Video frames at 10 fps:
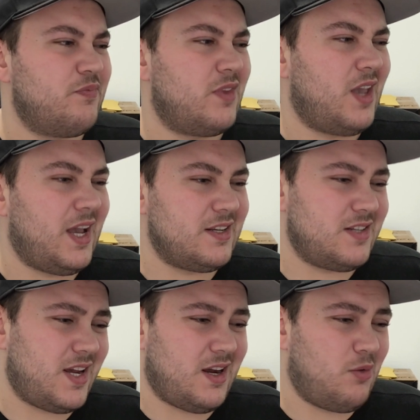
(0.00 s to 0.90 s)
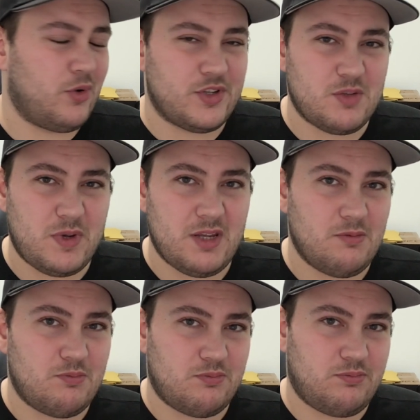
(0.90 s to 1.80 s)
And yeah, I want it to
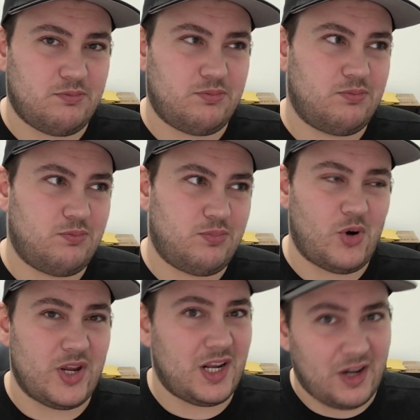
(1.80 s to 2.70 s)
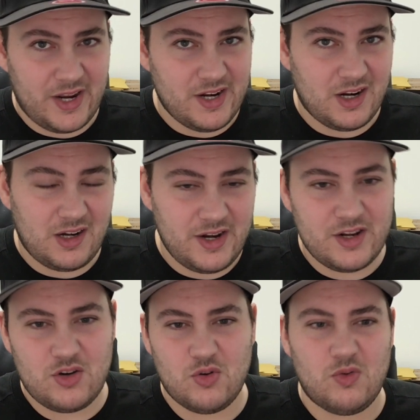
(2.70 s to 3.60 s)
be pretty clean and
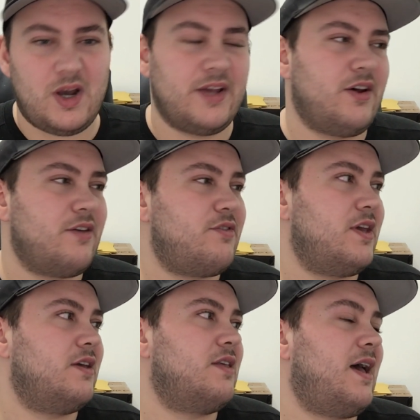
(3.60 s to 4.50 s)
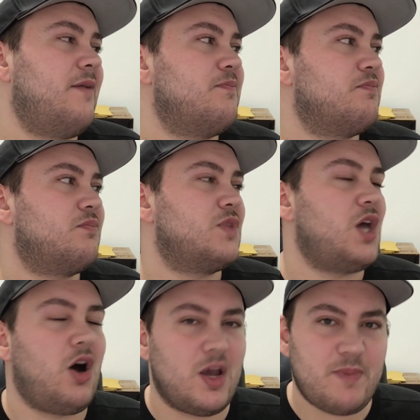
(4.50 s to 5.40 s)
clinical. And I think that the
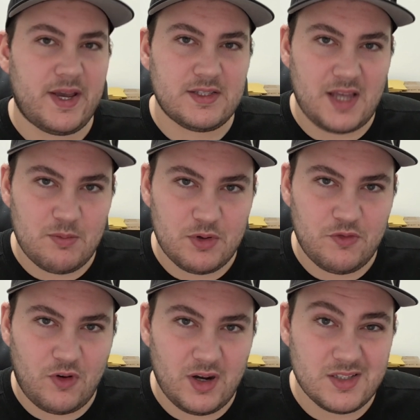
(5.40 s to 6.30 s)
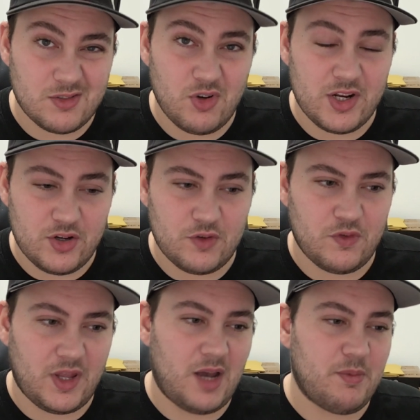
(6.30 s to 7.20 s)
Hypex amplifiers are really good
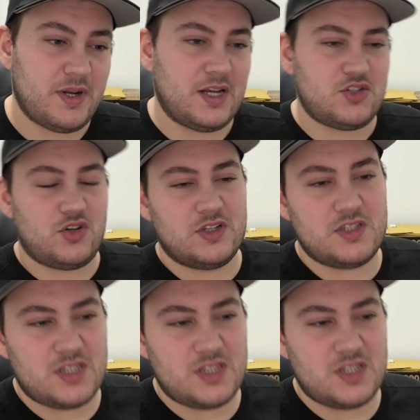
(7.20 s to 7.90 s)
for that. I mean, as you can see